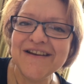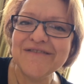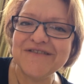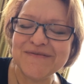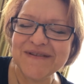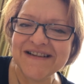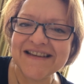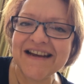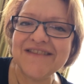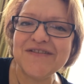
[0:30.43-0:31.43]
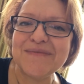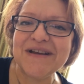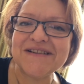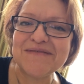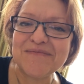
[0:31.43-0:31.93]
which means that even
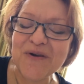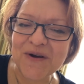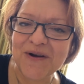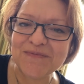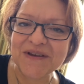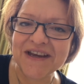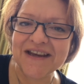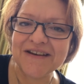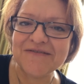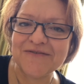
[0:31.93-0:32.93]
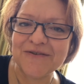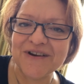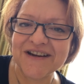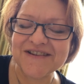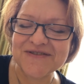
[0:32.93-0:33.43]
makes it more complicated for
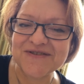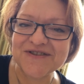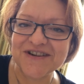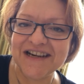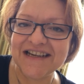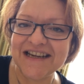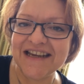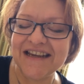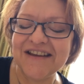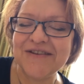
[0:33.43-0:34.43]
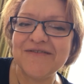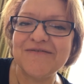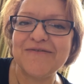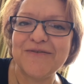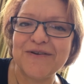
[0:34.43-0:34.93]
organizers trying to get
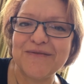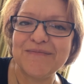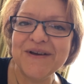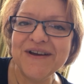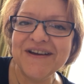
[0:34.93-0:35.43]
uniform,